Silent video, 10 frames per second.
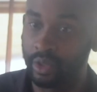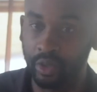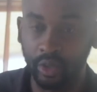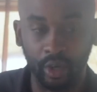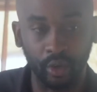
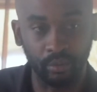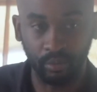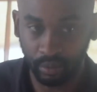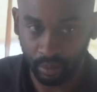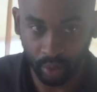you know,
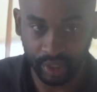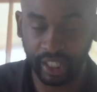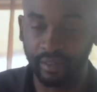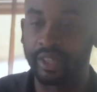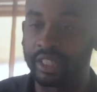was
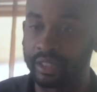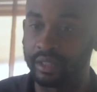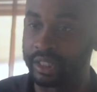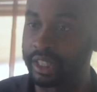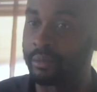living
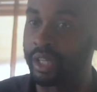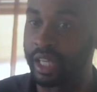a similar